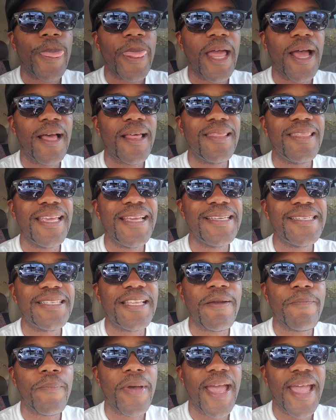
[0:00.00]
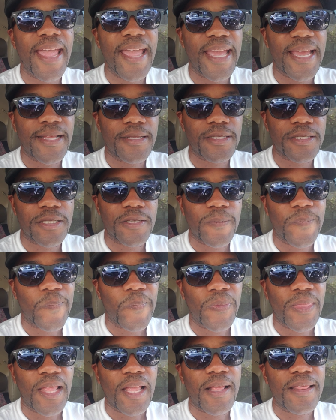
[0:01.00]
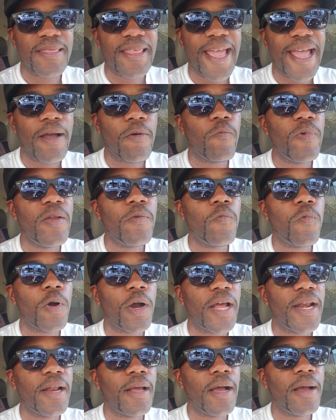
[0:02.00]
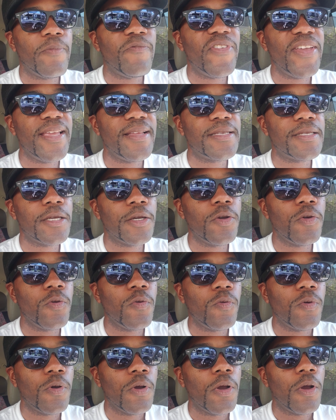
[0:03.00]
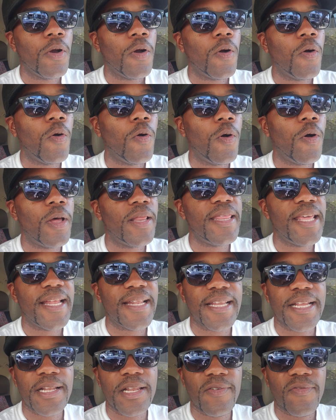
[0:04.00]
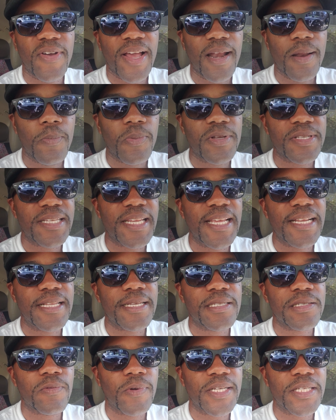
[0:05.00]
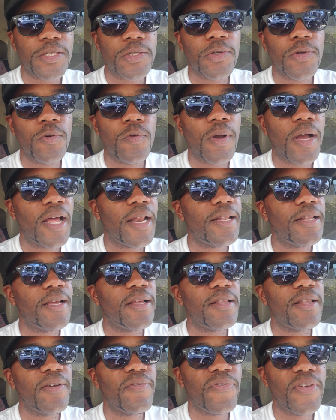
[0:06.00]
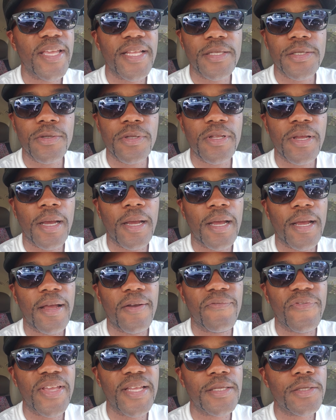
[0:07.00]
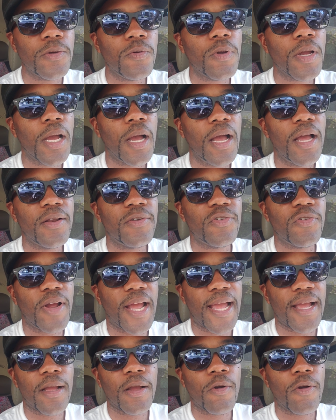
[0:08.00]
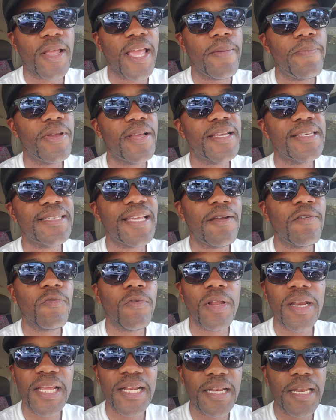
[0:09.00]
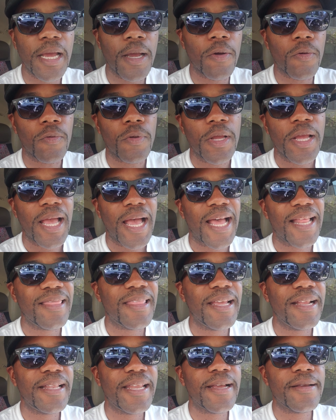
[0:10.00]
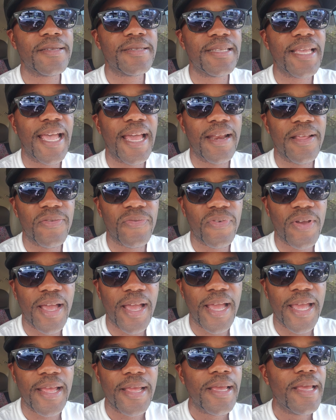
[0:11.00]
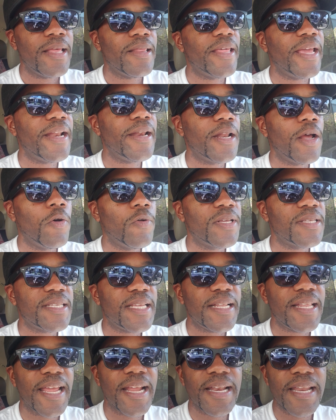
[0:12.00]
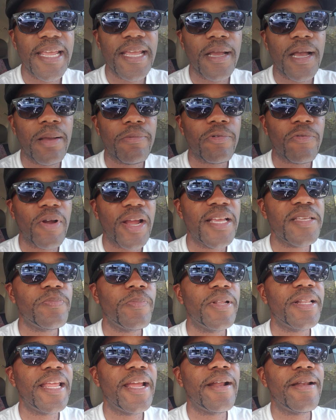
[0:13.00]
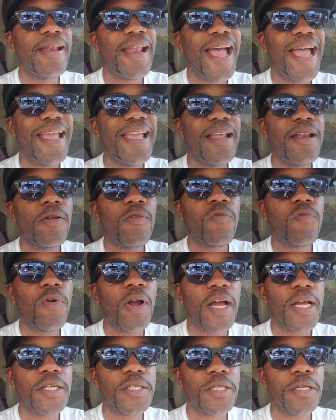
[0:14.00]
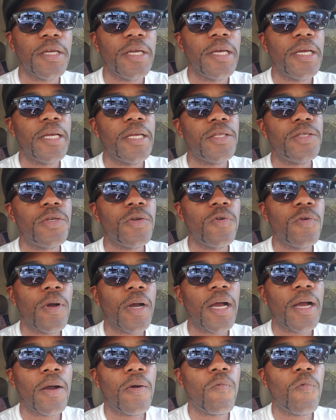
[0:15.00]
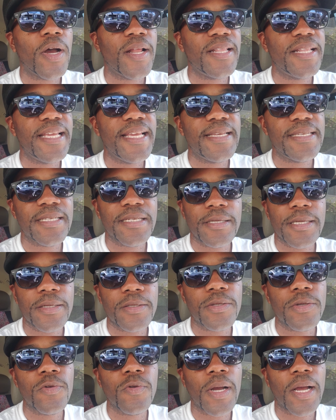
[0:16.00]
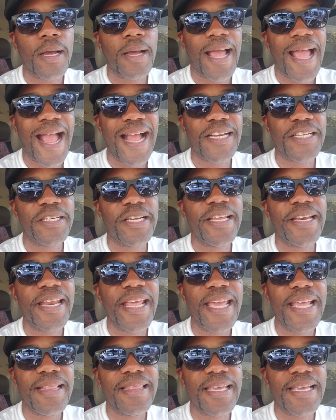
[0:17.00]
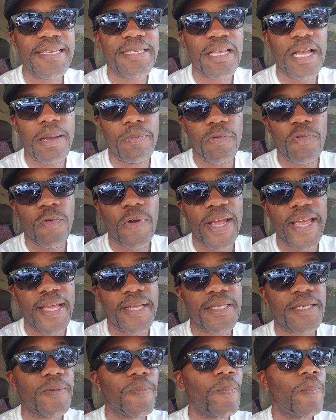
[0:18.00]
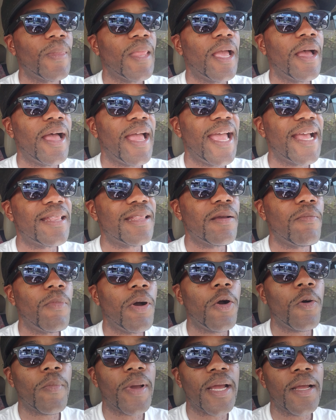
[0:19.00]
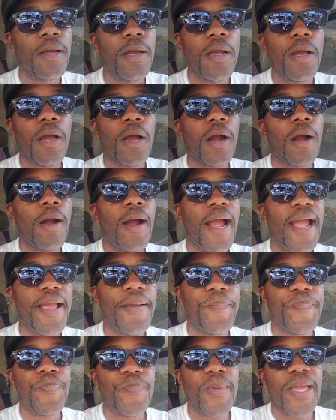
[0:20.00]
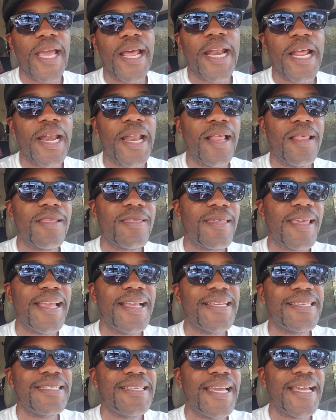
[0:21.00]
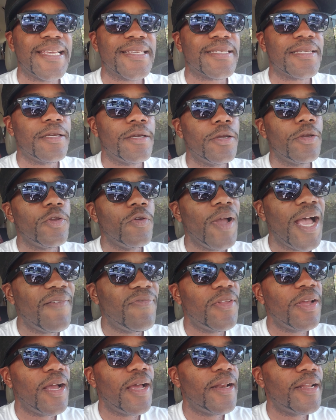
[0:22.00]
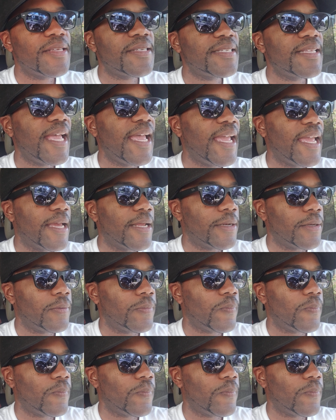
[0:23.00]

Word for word: uh, these demands that we want a V2 or that the developers need to switch to uh, the, the, V2, the uh, V2 contract, okay? Because they really don't. I think they're satisfied. They notice that they need upgrades, but they're not in a rush to uh, want these, to uh, actually need these upgrades uh, at the moment, all right? And another thing is this, you have to understand